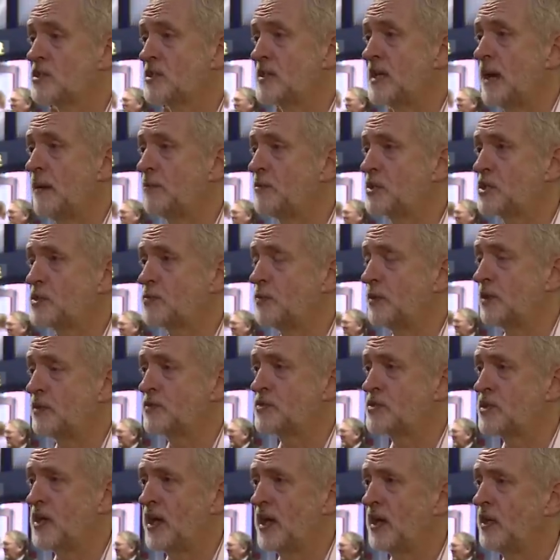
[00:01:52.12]
establishment, of
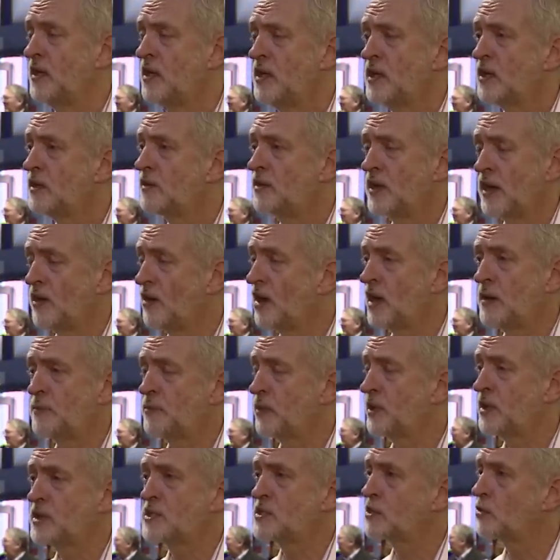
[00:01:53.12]
saying they're
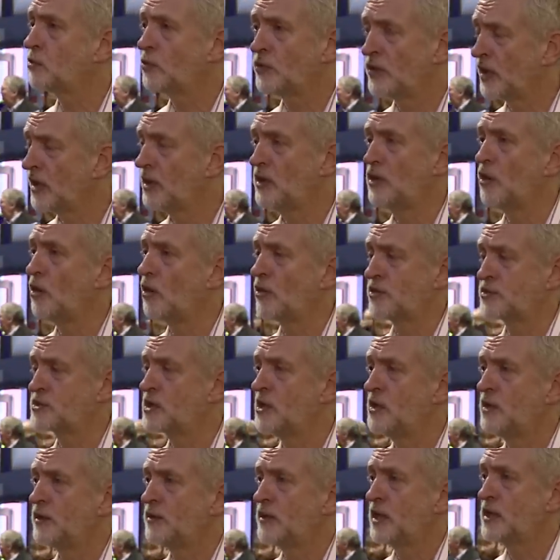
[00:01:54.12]
apolitical. They're not.
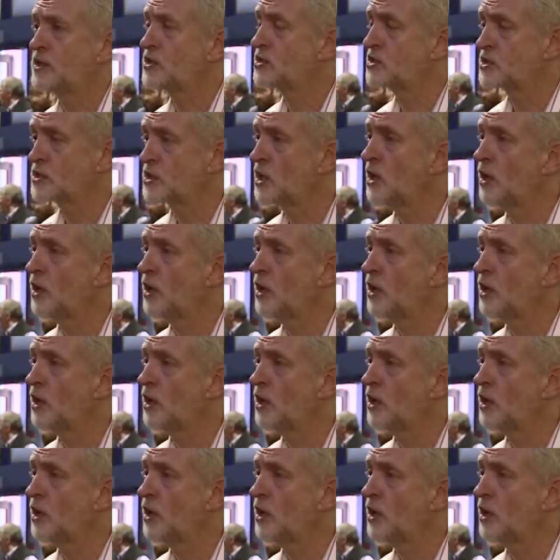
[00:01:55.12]
They're just